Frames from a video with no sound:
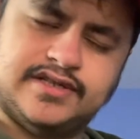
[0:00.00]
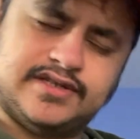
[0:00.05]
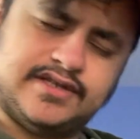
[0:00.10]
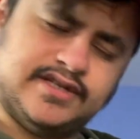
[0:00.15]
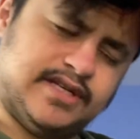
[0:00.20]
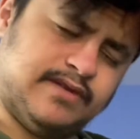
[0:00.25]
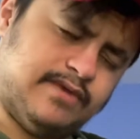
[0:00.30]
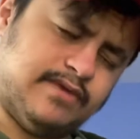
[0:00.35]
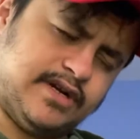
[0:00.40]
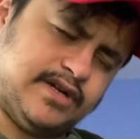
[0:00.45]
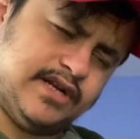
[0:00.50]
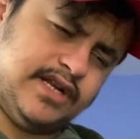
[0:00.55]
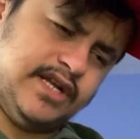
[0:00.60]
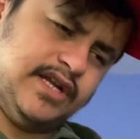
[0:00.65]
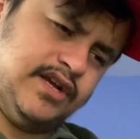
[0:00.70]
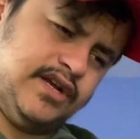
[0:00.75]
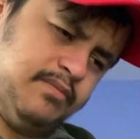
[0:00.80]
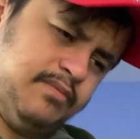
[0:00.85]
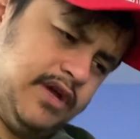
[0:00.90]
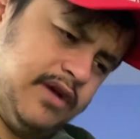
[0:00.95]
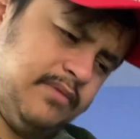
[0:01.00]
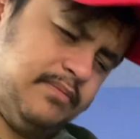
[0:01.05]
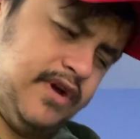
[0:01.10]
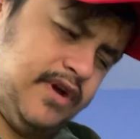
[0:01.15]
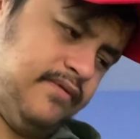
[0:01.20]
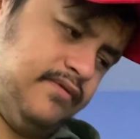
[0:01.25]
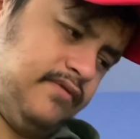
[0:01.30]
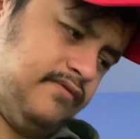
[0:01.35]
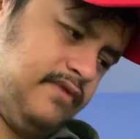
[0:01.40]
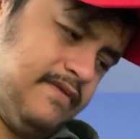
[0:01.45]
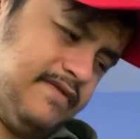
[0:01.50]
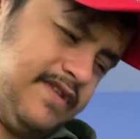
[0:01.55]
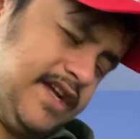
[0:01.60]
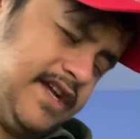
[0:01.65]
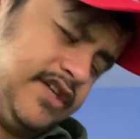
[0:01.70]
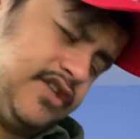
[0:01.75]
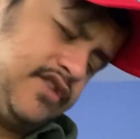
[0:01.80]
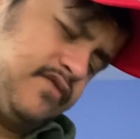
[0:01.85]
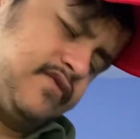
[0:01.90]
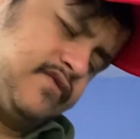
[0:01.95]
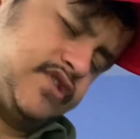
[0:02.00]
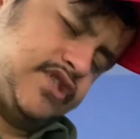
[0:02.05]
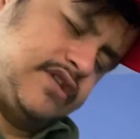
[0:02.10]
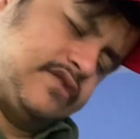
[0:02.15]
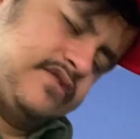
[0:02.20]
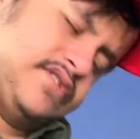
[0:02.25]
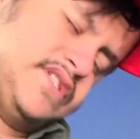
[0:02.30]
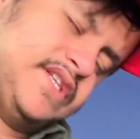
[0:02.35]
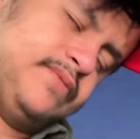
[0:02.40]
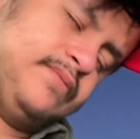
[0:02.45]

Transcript: Because I reckon he could be a bit of a revelation for Chelsea